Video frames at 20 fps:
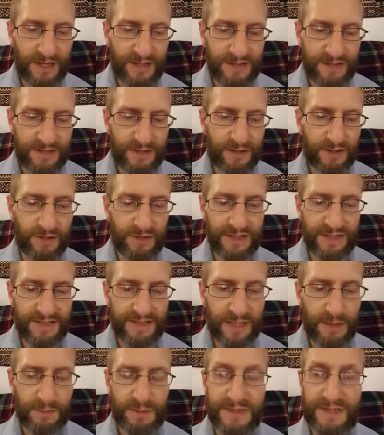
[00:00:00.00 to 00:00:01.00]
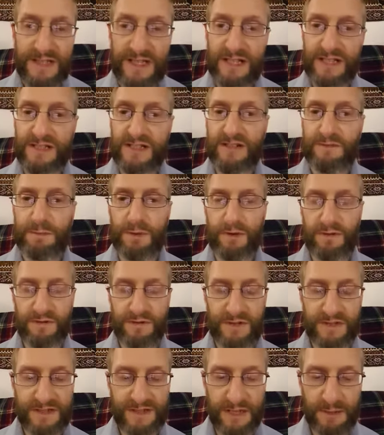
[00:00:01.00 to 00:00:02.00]
So interpretation, I've put for
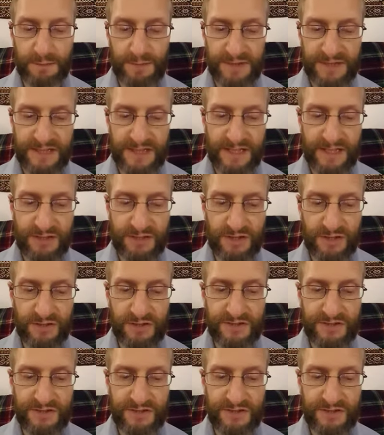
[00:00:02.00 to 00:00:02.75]
interpretation,